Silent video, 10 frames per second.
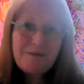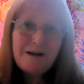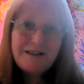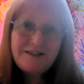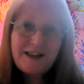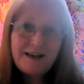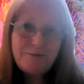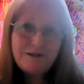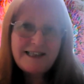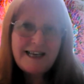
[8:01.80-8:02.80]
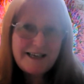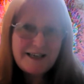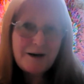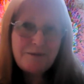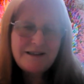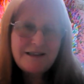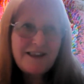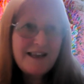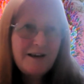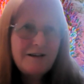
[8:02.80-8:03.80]
most of that was taken up. I
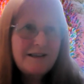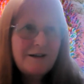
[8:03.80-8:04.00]
think it